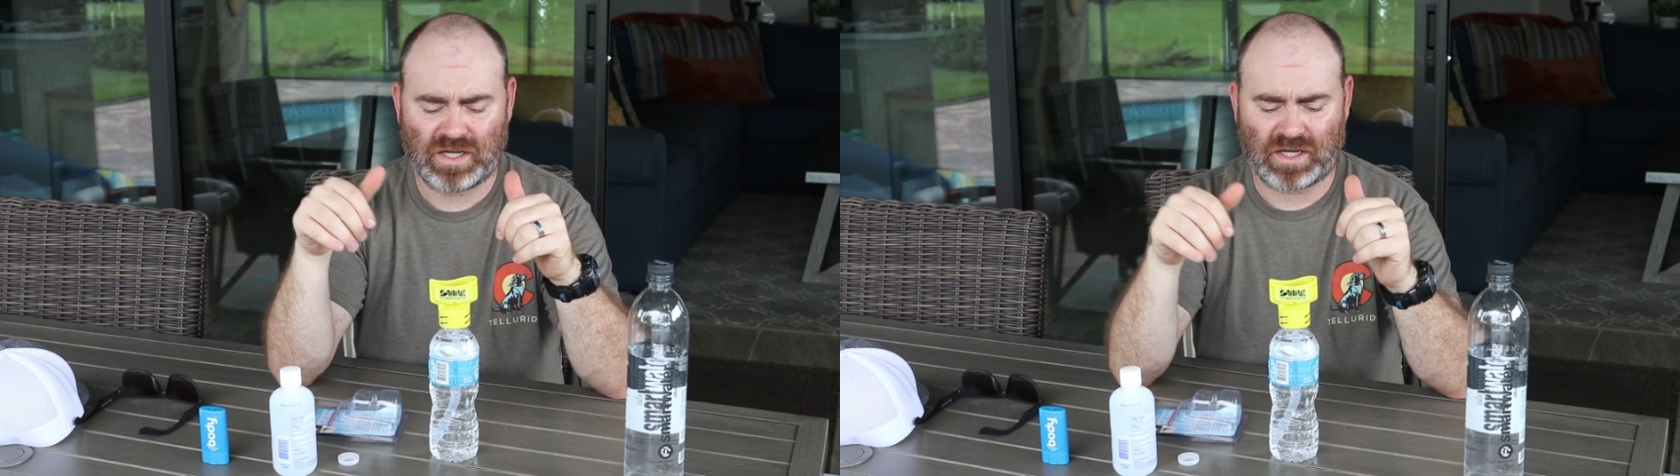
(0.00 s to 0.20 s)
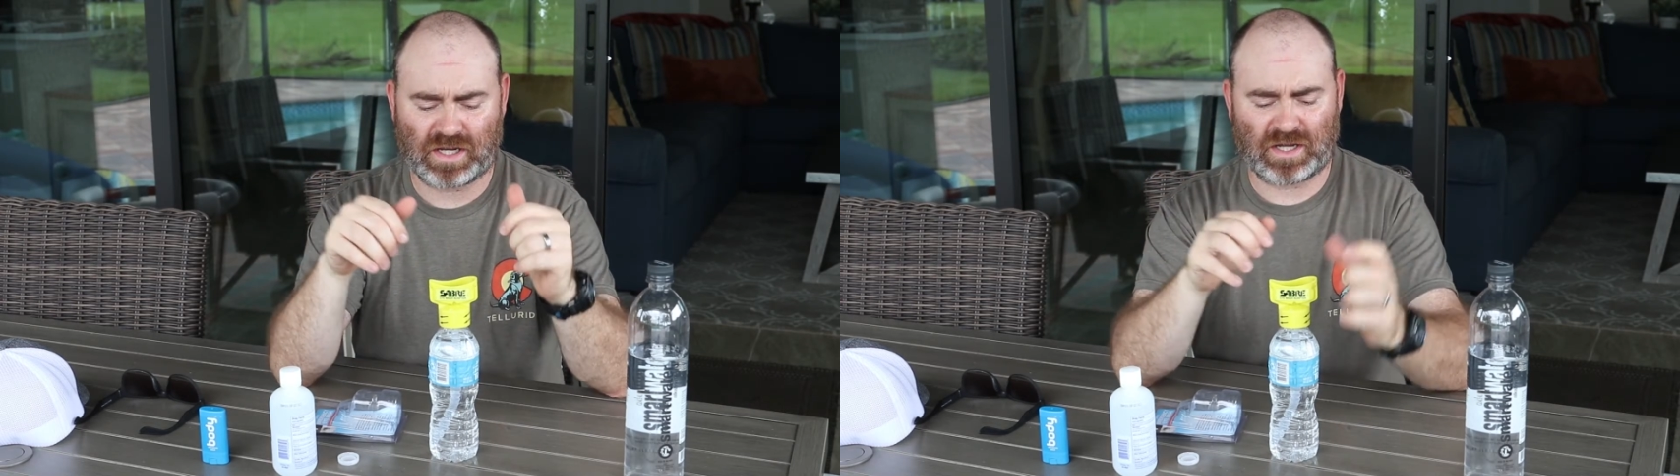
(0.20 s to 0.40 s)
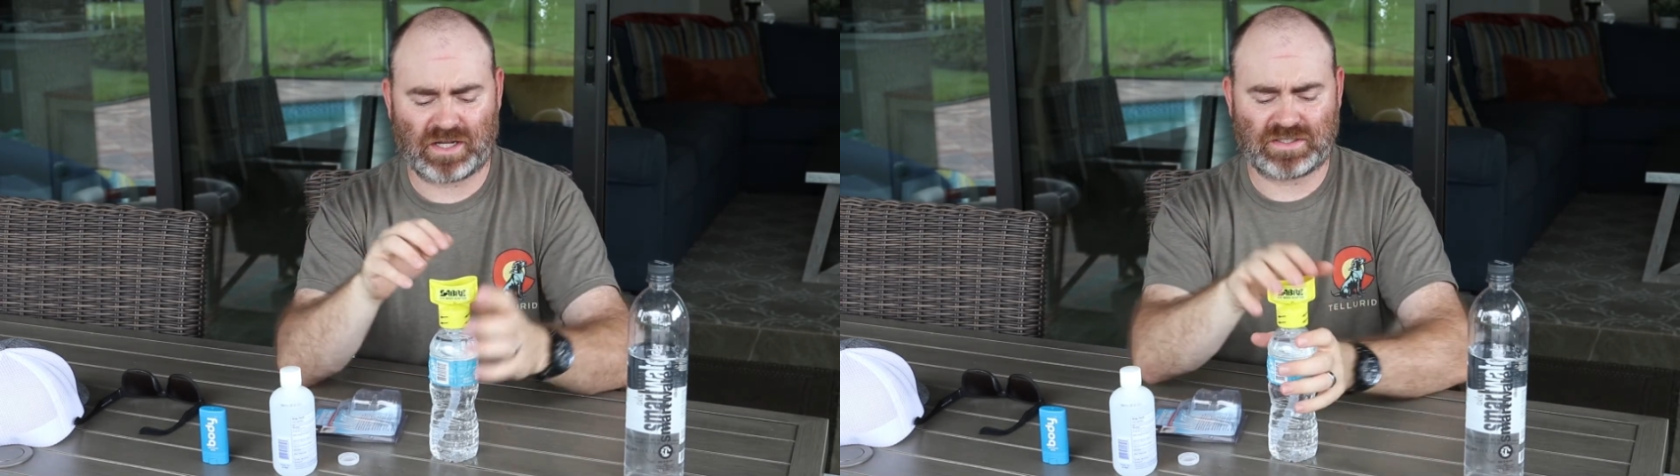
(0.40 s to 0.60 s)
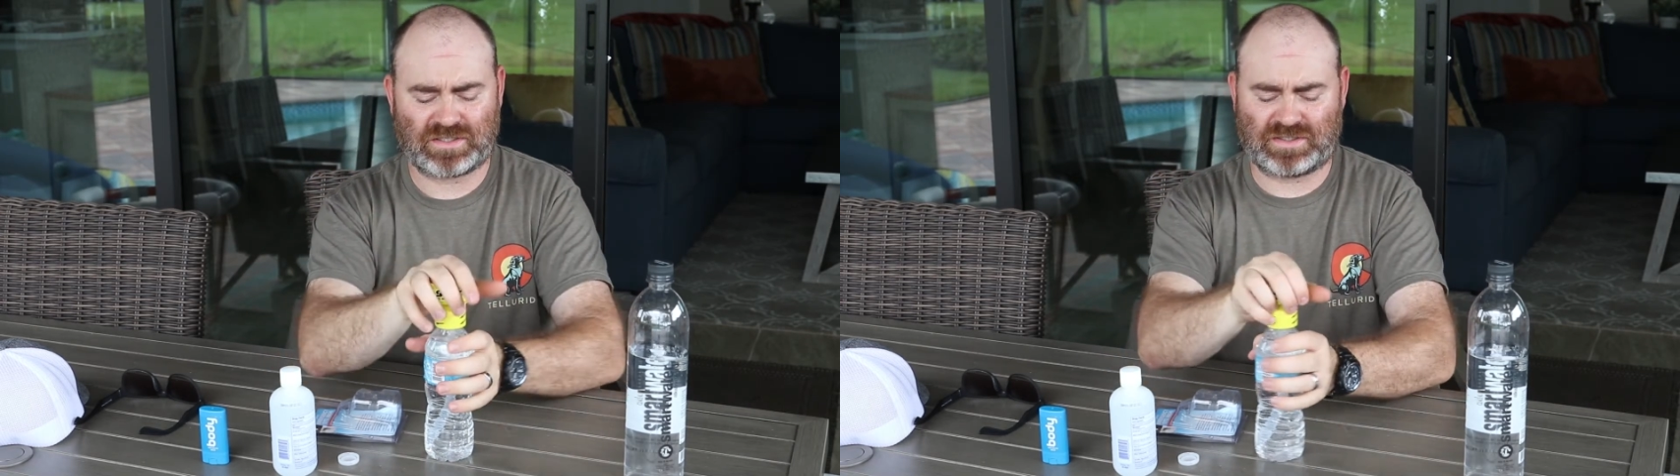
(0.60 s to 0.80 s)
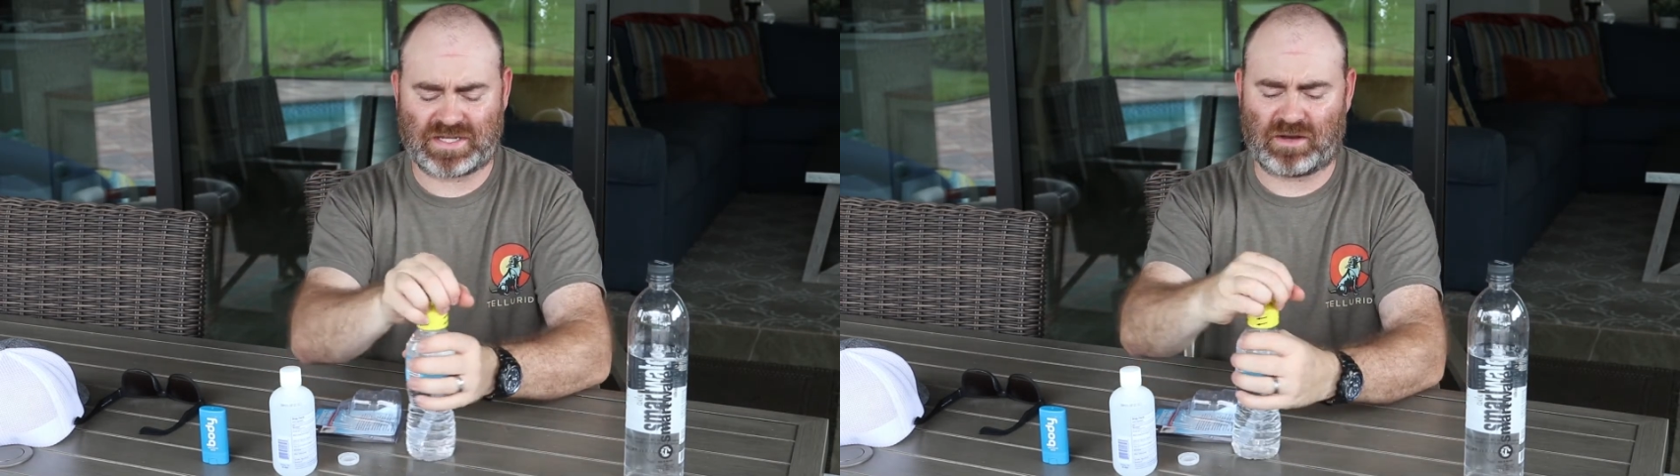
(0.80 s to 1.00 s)
uh,
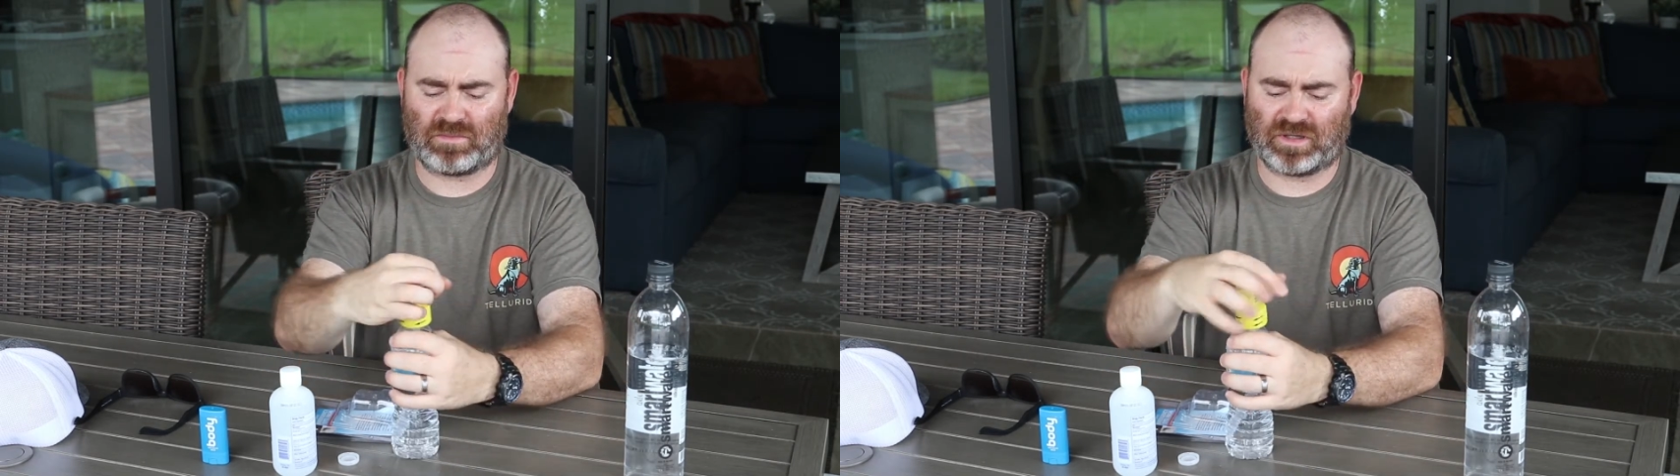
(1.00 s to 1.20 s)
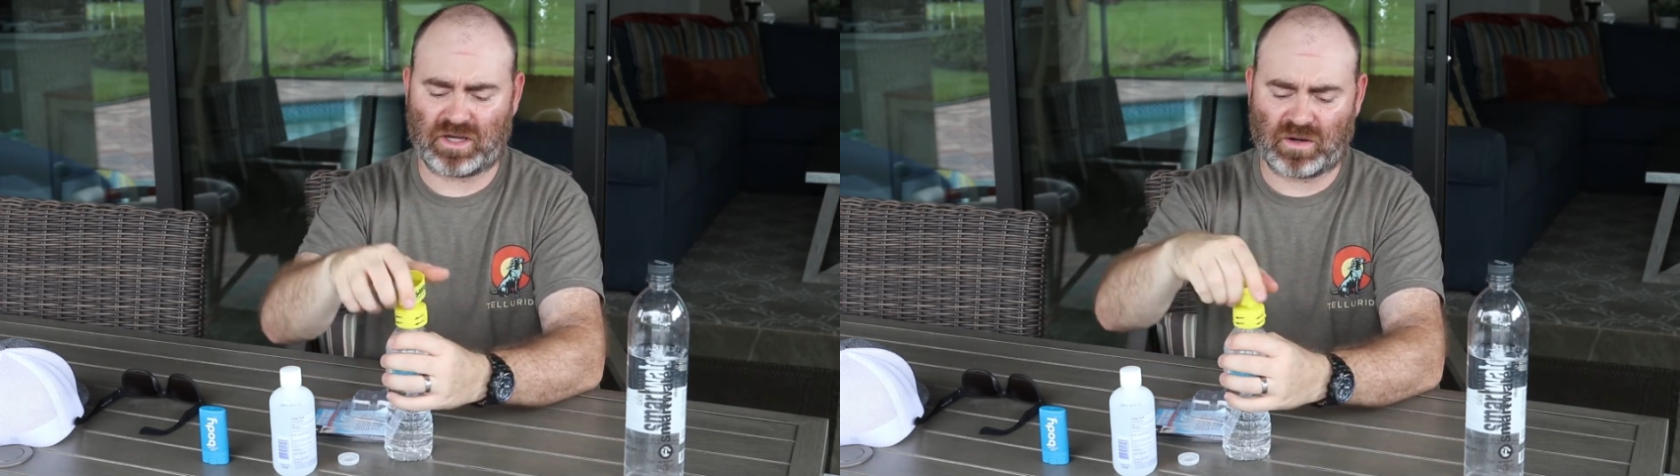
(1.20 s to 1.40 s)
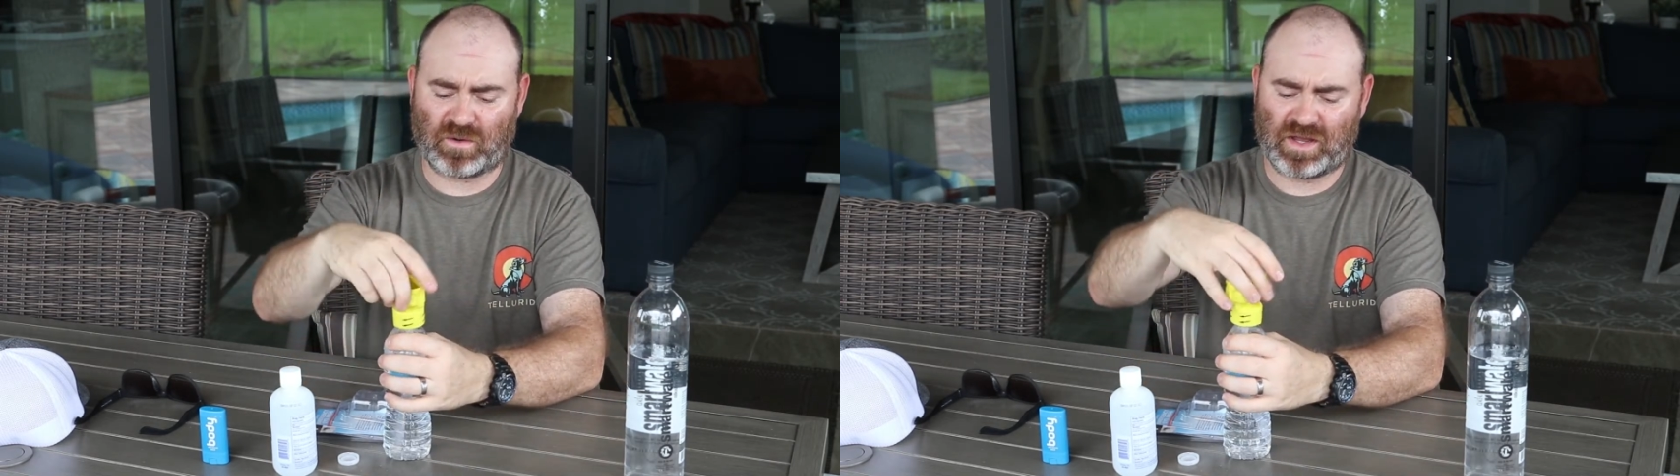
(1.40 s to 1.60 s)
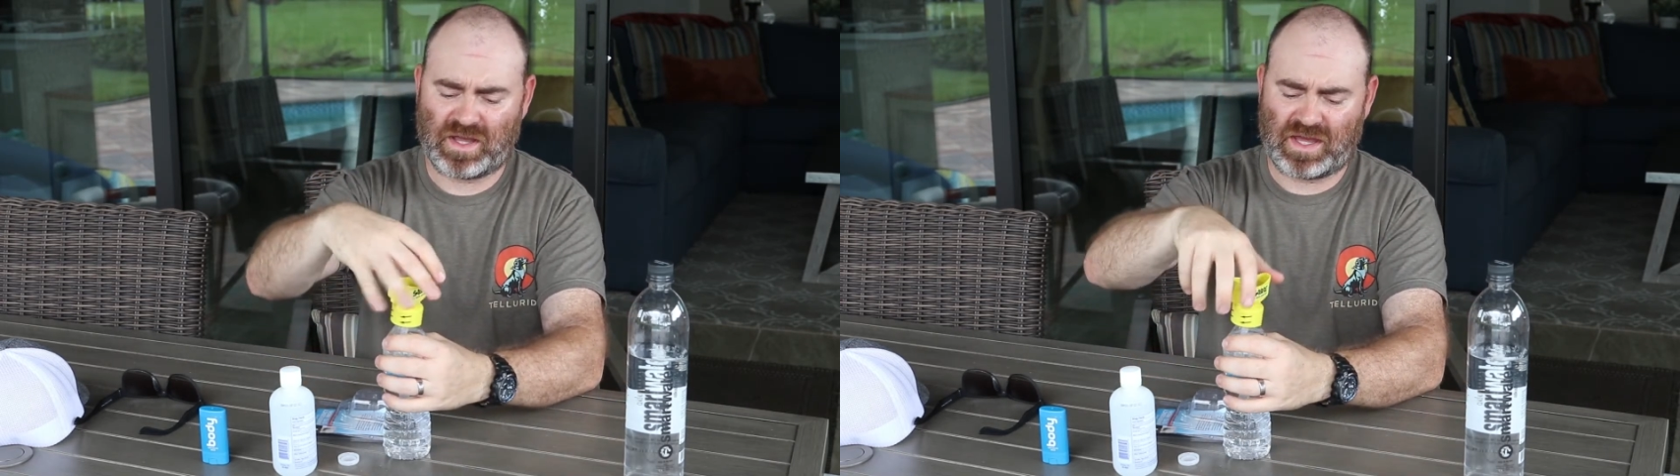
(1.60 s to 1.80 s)
down below.